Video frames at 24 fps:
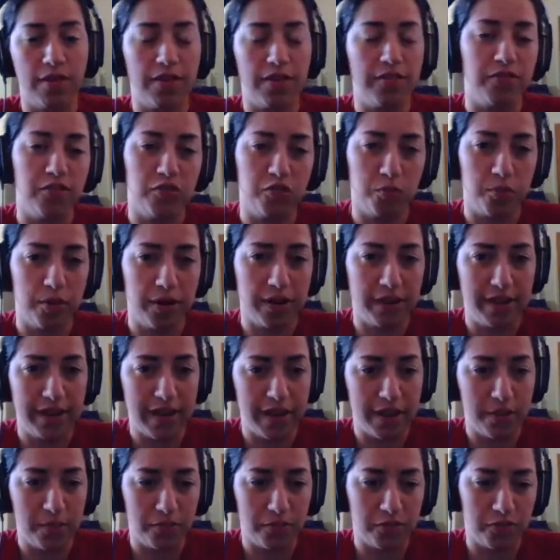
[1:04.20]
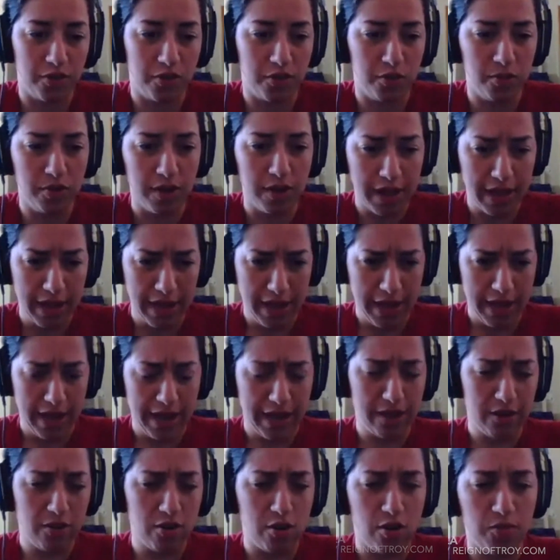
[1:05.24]
for the rest of spring camp. So
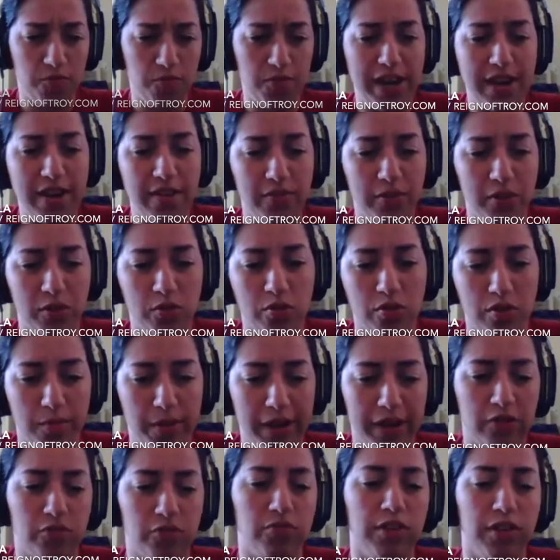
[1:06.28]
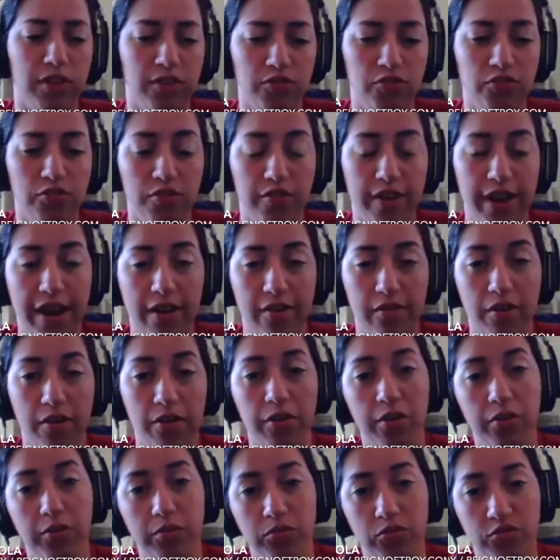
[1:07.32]
I don't know if any of the quarterbacks really stood out,
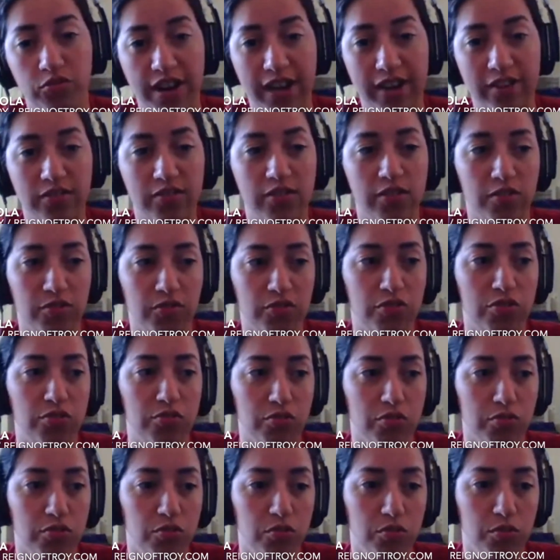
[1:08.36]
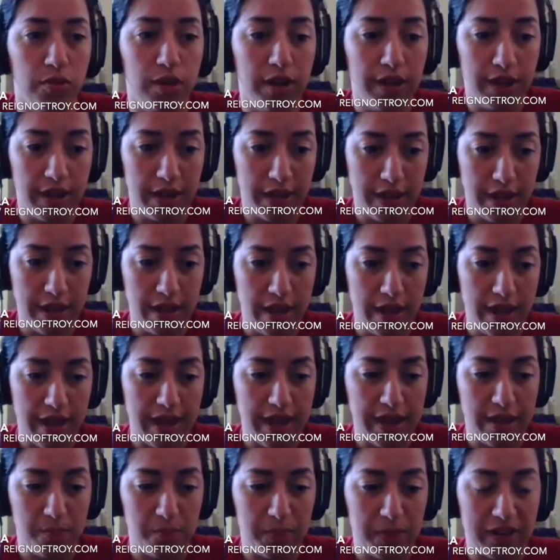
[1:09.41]
although Jack Sears threw
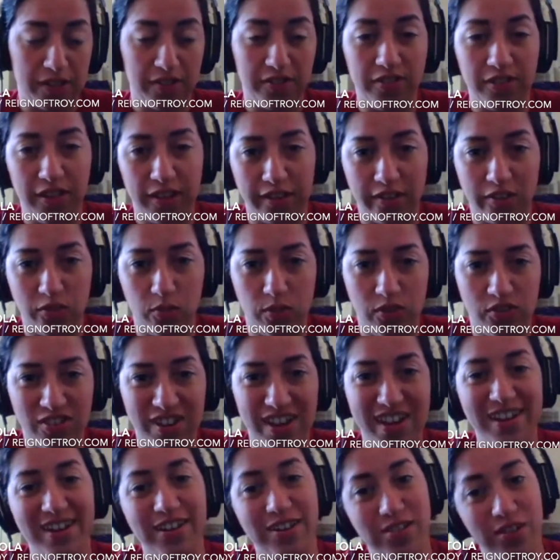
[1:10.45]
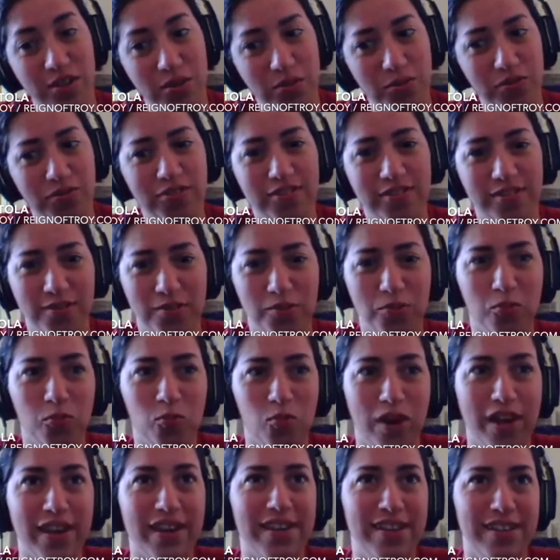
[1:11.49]
a pick six, which kind of goes to
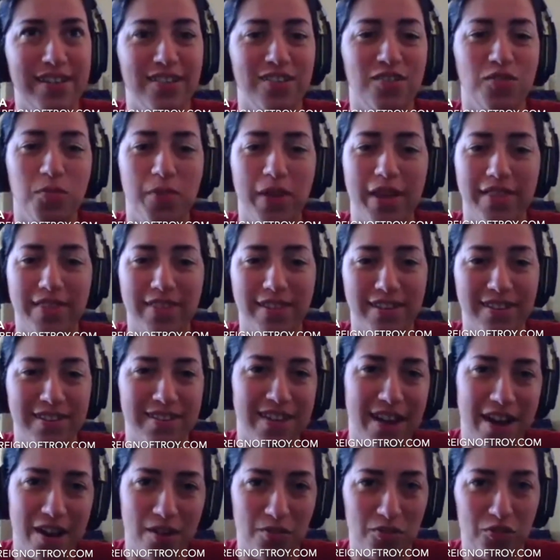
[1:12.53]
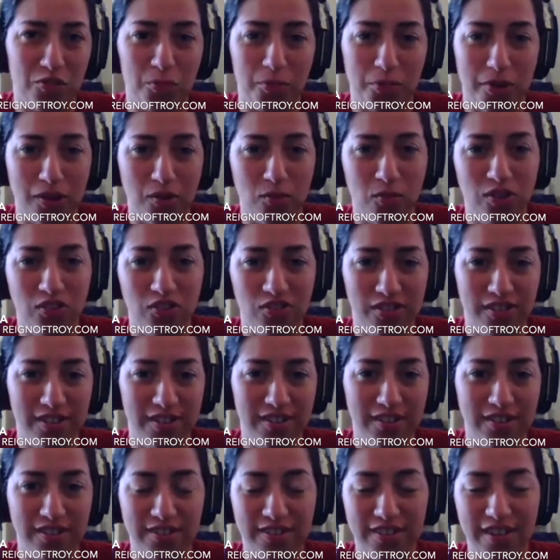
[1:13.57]
what he has been the entire spring, which
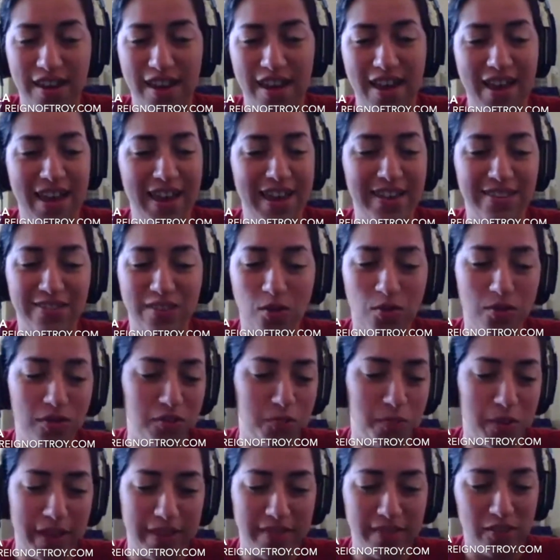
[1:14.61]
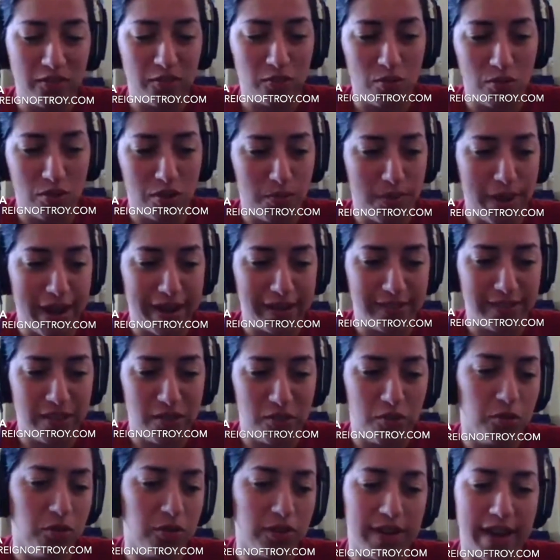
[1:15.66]
is he's always been this quarterback that
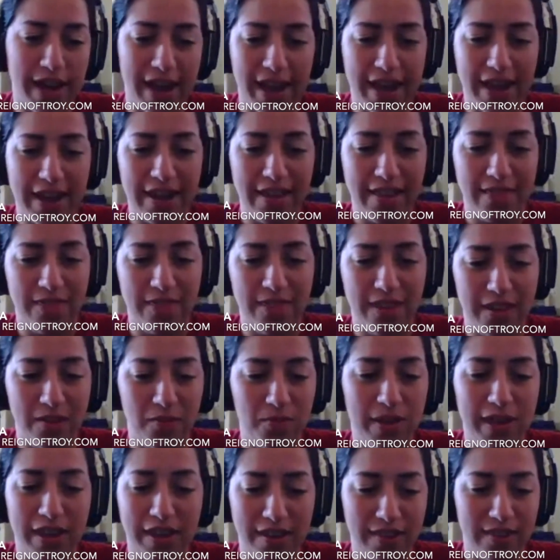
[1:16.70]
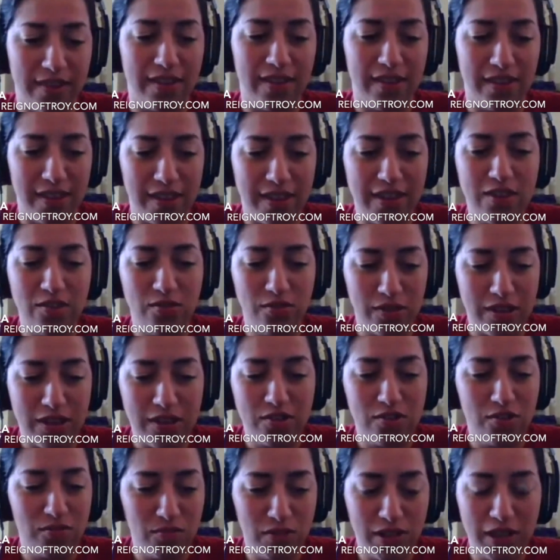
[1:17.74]
you look at and think, man, he
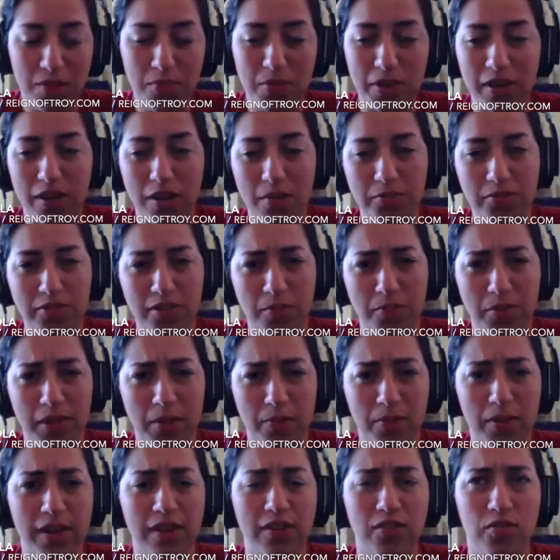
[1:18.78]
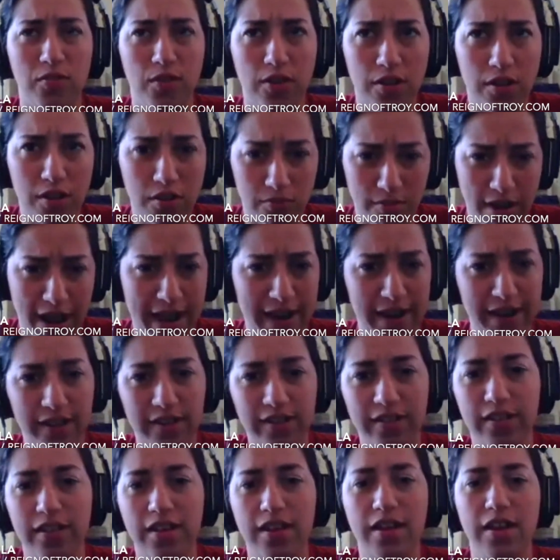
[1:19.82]
could really become something, but he's very
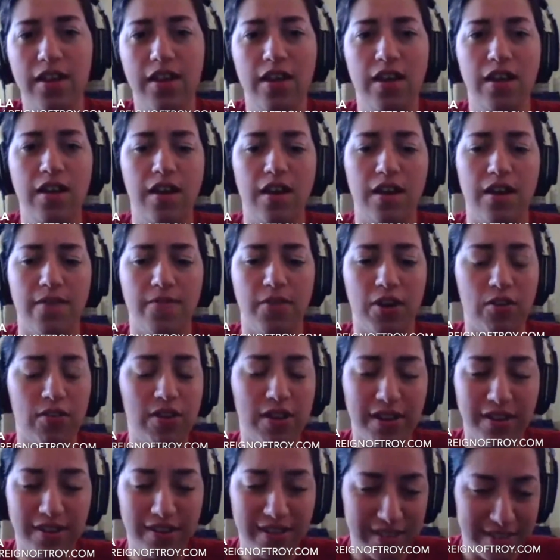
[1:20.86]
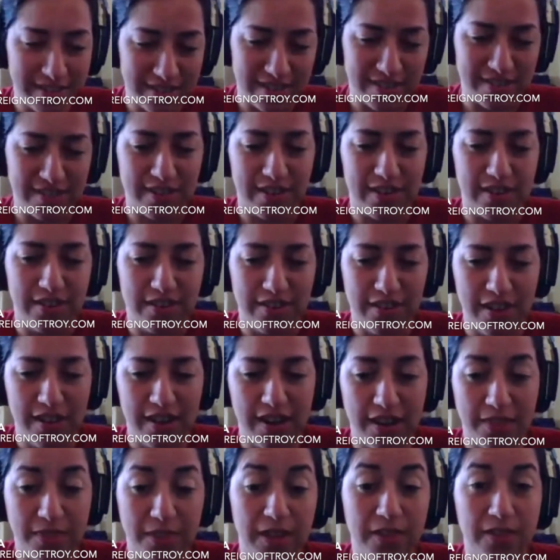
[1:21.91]
erratic. Very inconsistent,
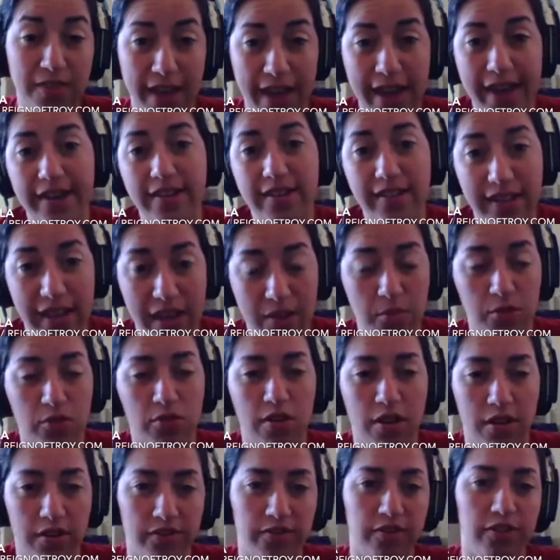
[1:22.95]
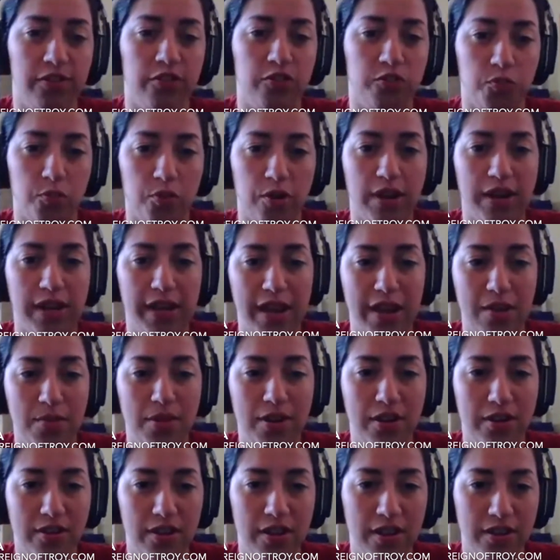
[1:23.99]
and I think that came across on the spring game,
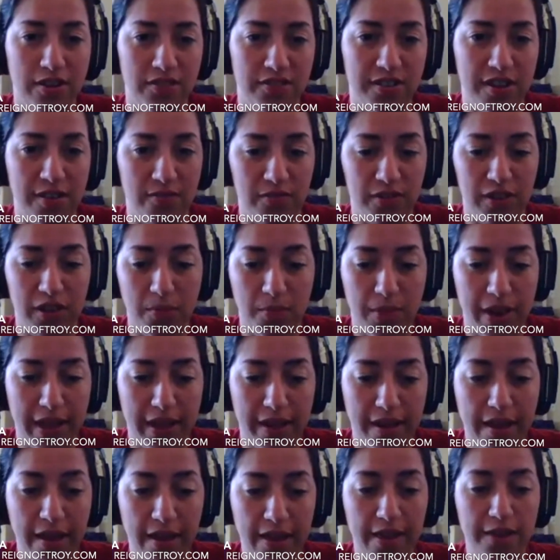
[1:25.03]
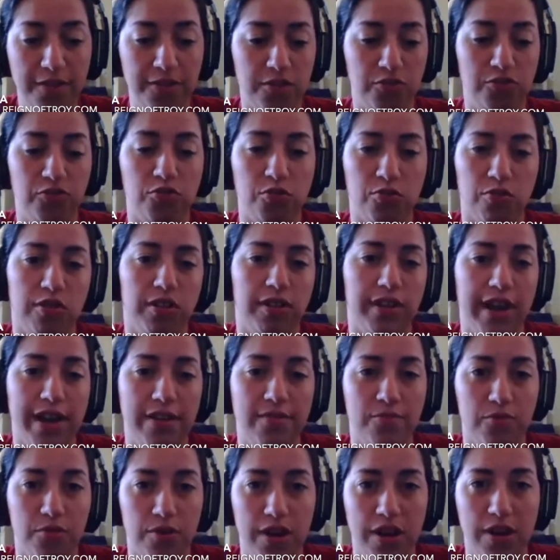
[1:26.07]
and it's definitely been the
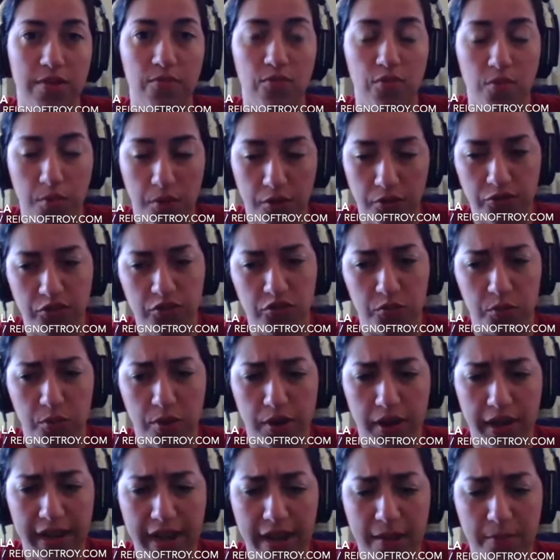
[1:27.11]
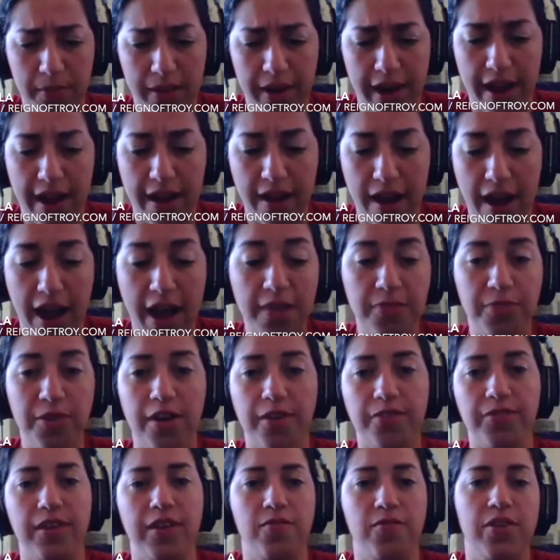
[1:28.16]
storyline for him for most of spring camp. And I
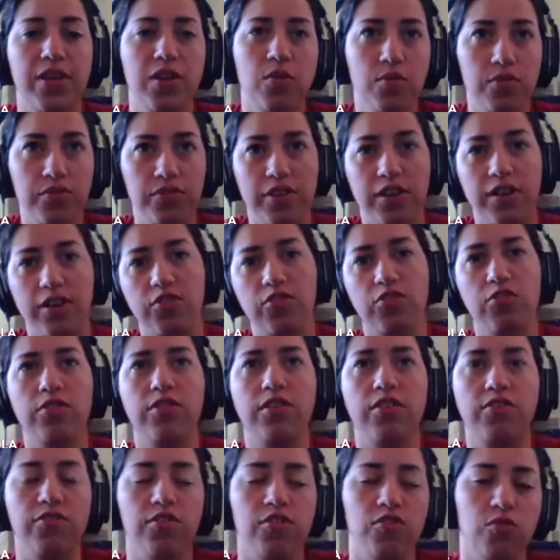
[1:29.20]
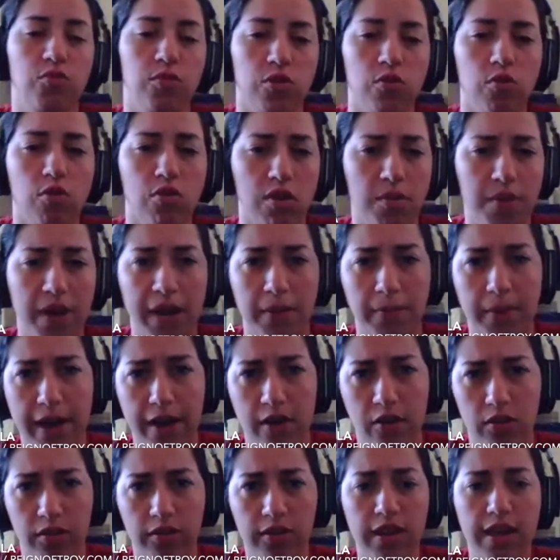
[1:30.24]
thought that if he was going to turn this into a quarterback
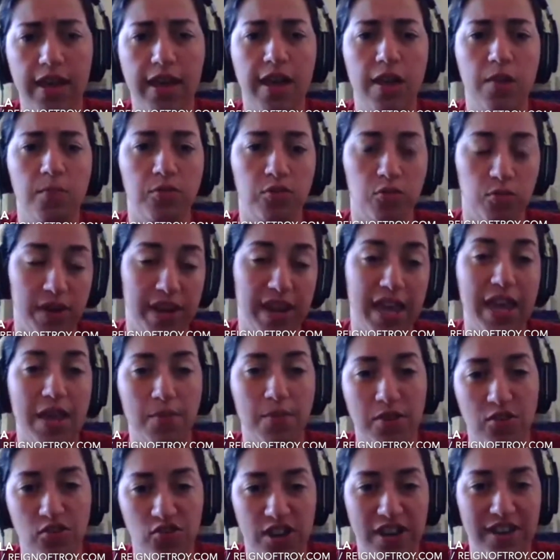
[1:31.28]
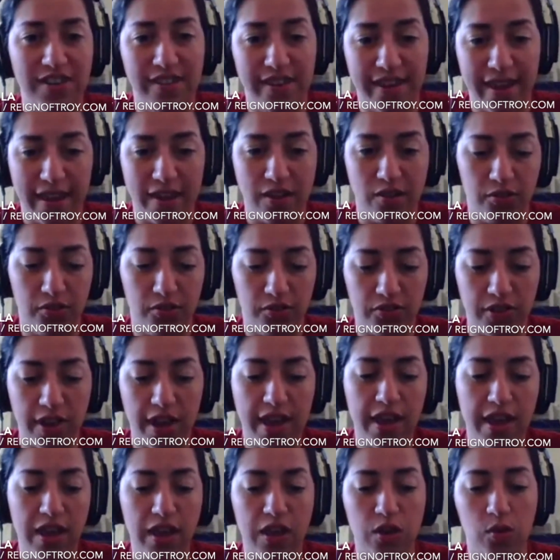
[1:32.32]
battle between him and JT Daniels,
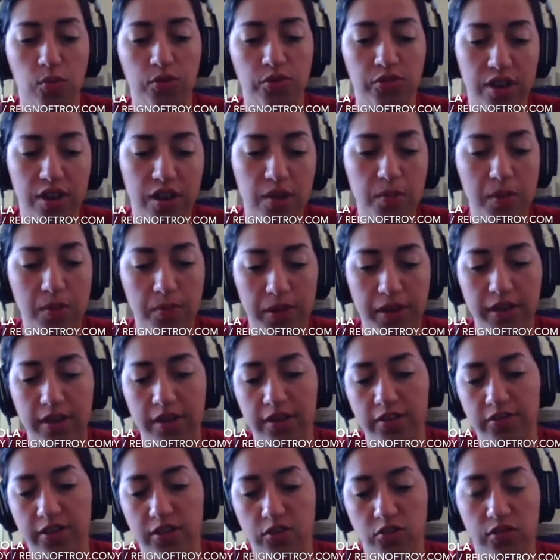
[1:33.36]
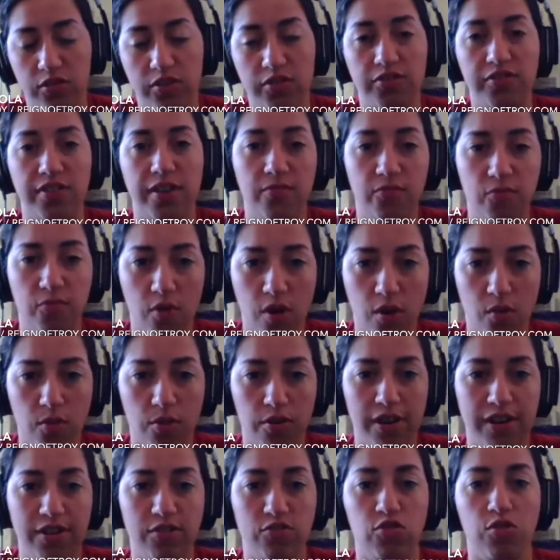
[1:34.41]
it was going to be because he took a step
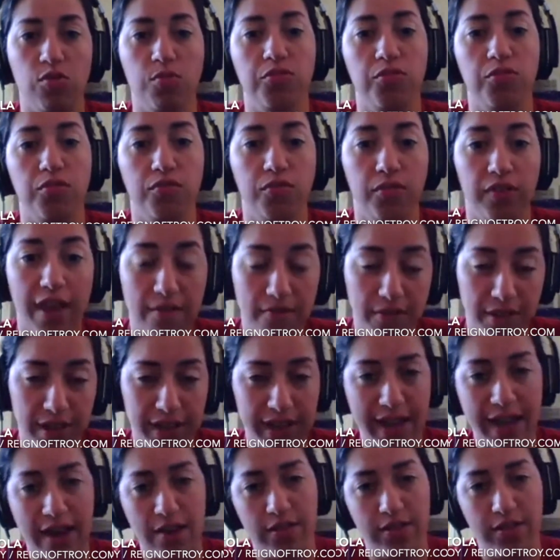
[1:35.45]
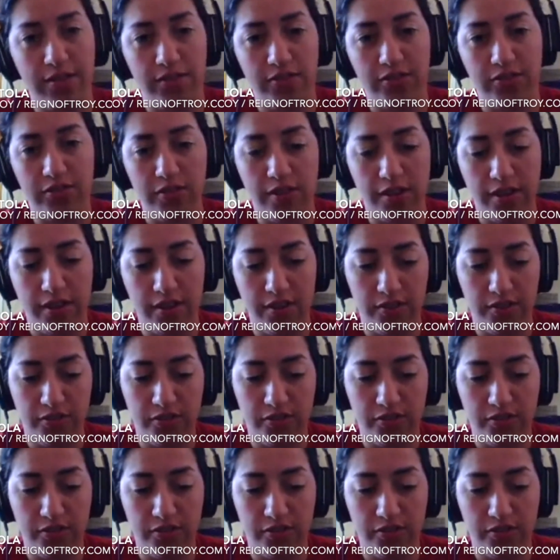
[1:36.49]
forward in terms of leveling out his